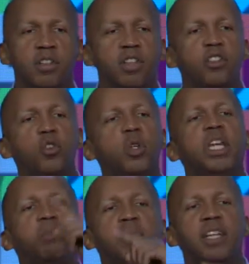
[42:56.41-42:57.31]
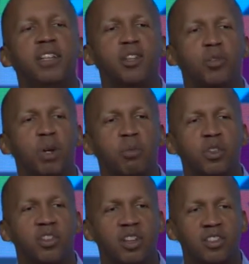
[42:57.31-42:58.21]
He says, "You keep beating the drum for
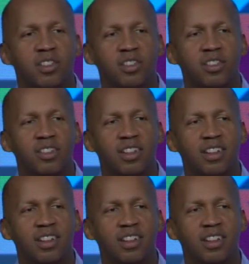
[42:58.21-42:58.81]
justice."